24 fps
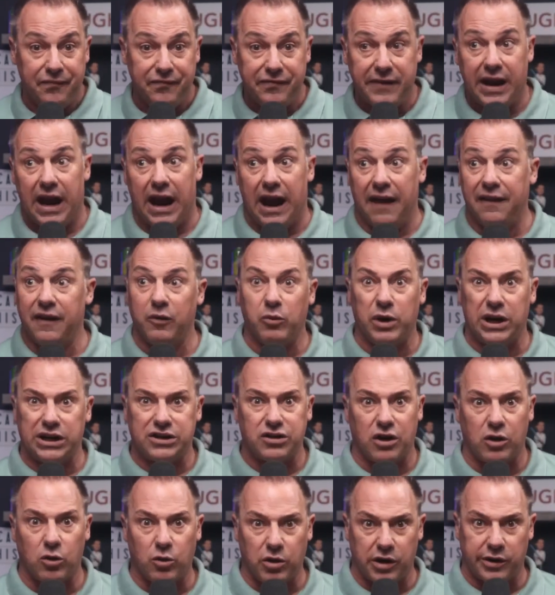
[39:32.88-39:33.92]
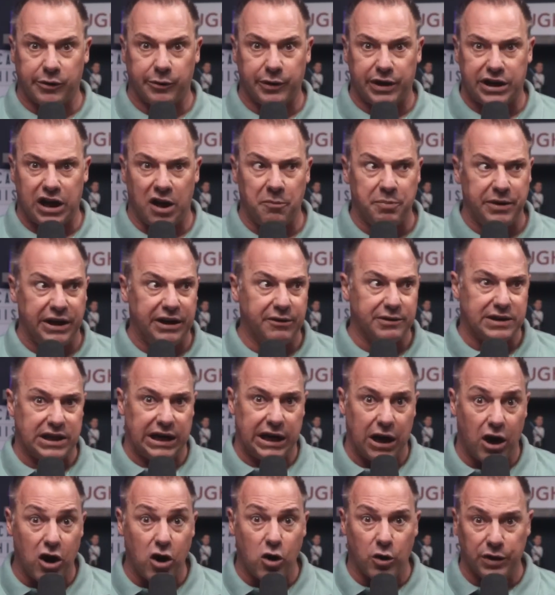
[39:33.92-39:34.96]
And then when I started working with the company, it was like,
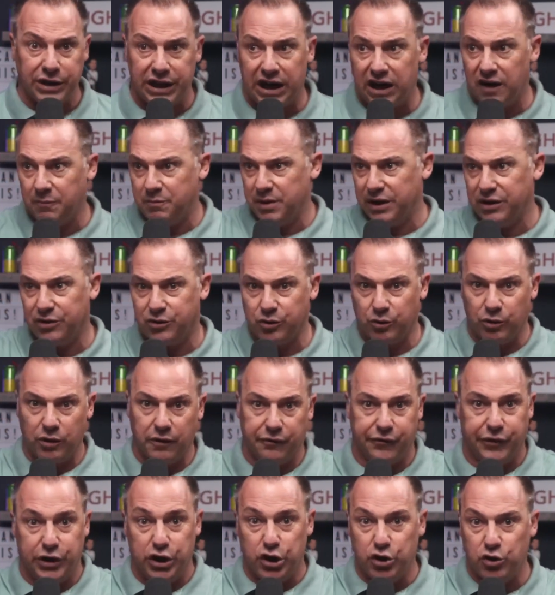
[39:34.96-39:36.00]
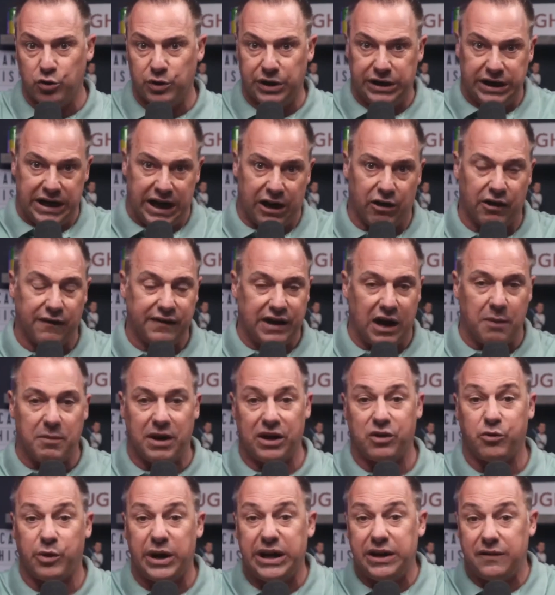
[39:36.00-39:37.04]
oh, and then I've been through a few, and now I've got my
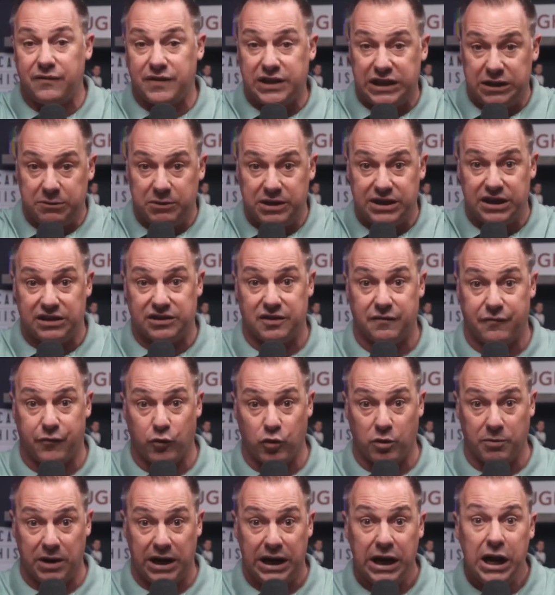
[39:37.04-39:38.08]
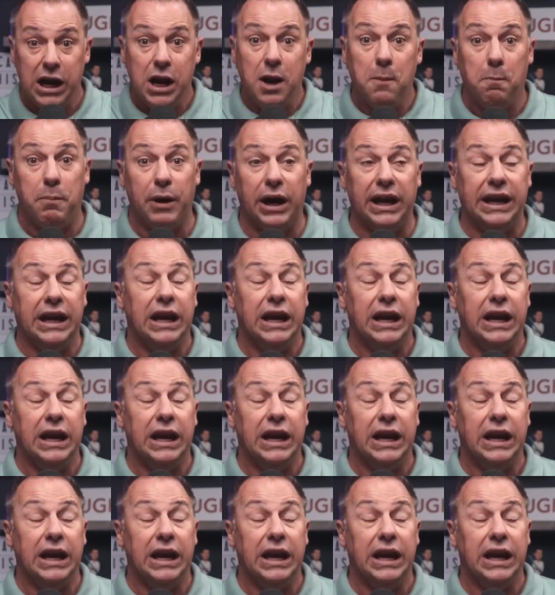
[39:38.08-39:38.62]
creative team that does it for me. But